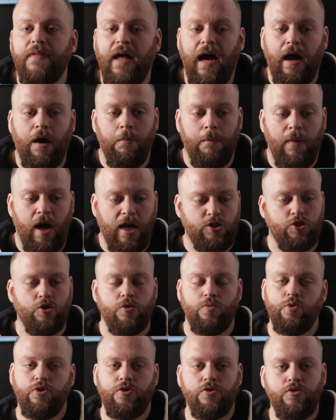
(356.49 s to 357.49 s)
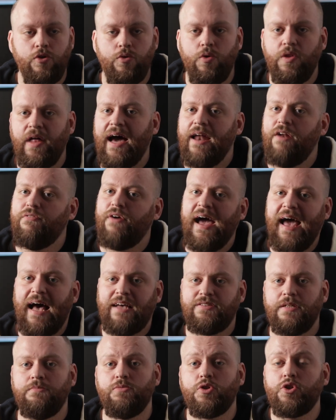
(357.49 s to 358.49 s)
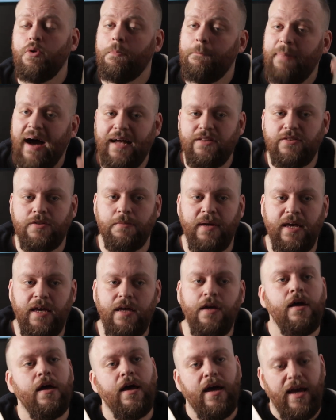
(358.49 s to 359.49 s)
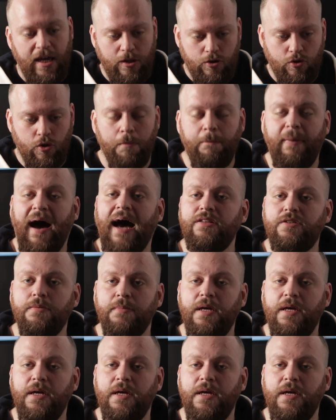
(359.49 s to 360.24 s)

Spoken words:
Now, my son wouldn't do that. And if I asked him to come back to me, he'd come back